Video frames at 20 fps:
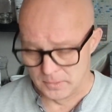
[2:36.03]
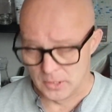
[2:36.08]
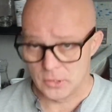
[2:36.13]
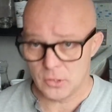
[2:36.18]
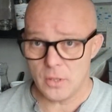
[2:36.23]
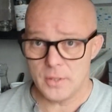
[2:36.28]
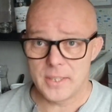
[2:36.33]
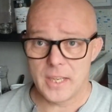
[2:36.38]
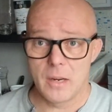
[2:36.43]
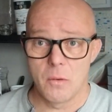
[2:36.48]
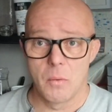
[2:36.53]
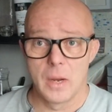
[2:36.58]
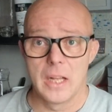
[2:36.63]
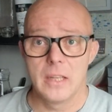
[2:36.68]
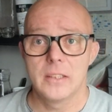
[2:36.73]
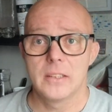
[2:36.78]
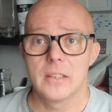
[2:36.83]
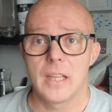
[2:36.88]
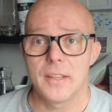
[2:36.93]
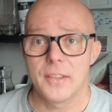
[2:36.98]
It's going down
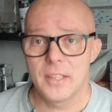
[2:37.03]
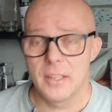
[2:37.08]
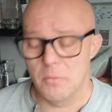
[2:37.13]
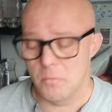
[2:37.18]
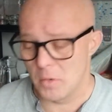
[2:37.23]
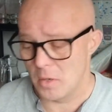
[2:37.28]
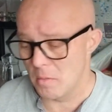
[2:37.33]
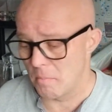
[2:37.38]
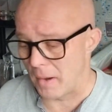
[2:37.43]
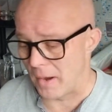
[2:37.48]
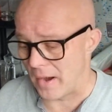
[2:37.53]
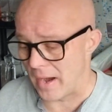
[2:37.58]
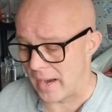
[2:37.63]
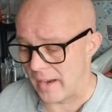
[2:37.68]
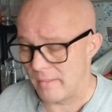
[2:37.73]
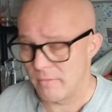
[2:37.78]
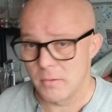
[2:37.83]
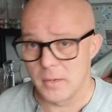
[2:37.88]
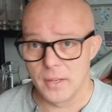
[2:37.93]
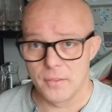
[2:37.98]
well. I think we're about
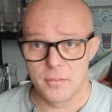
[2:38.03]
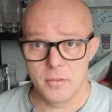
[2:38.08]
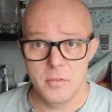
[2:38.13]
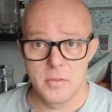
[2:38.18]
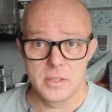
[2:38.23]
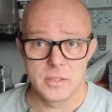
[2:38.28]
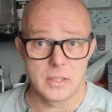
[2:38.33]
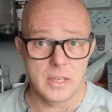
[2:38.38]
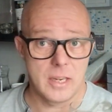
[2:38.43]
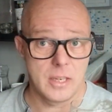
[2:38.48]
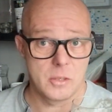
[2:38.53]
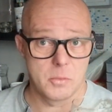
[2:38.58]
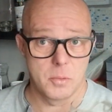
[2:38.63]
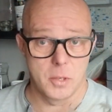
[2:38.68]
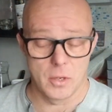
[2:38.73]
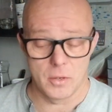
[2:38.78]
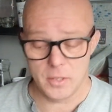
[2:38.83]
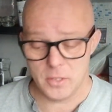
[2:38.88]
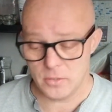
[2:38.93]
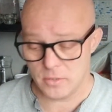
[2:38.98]
halfway through this cake, to
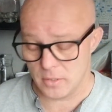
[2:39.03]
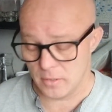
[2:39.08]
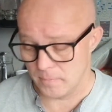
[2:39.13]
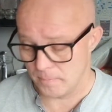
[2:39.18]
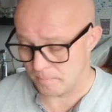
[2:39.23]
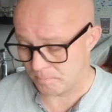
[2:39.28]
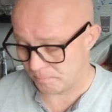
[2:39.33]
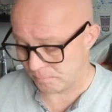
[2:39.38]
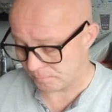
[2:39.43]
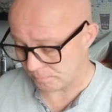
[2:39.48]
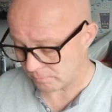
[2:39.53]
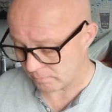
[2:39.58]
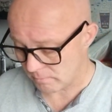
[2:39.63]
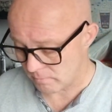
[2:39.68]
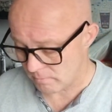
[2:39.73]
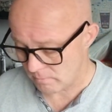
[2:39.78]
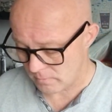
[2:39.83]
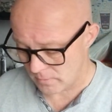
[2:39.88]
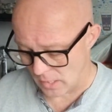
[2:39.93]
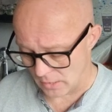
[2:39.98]
be honest.
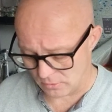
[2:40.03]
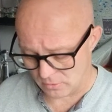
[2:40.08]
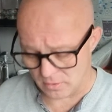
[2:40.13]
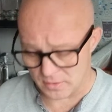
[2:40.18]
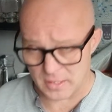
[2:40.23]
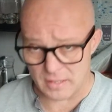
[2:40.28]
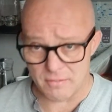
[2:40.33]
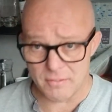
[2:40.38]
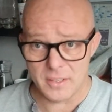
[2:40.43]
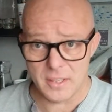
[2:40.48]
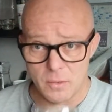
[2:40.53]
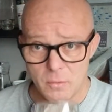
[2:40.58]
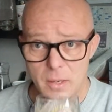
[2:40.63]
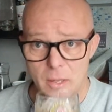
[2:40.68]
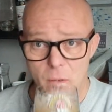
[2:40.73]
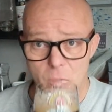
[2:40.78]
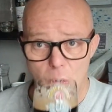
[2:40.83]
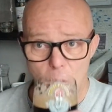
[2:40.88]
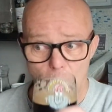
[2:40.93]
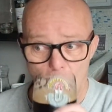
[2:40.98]
It's going down very
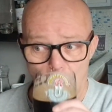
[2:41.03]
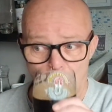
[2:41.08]
well.